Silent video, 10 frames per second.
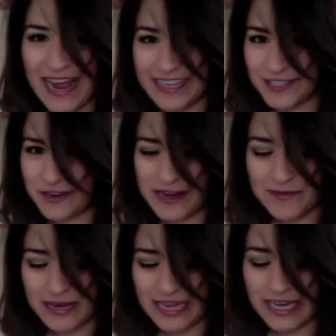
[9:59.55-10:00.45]
ice cream
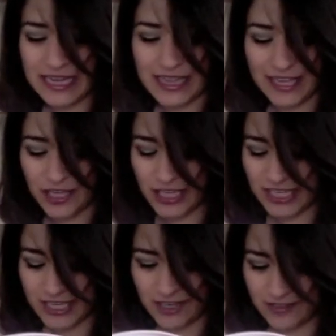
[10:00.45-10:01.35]
and eat it like cookie
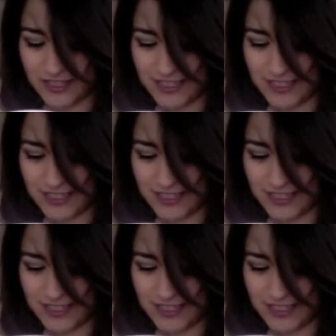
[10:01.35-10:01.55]
dough.